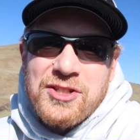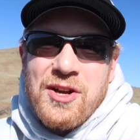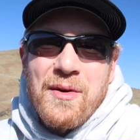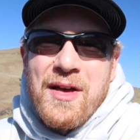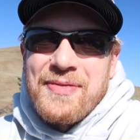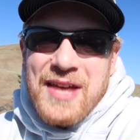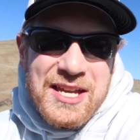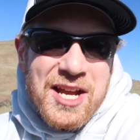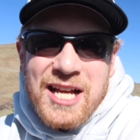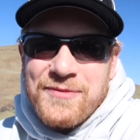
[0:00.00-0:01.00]
So
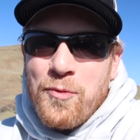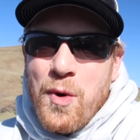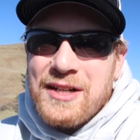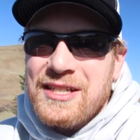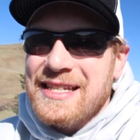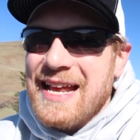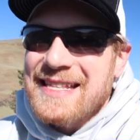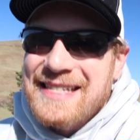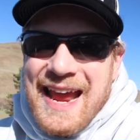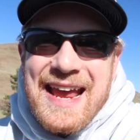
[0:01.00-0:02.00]
thank you guys for watching
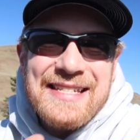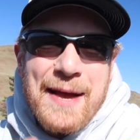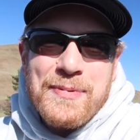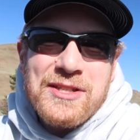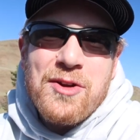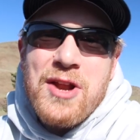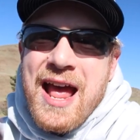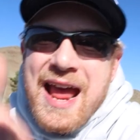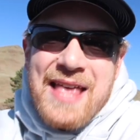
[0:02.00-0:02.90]
today's episode.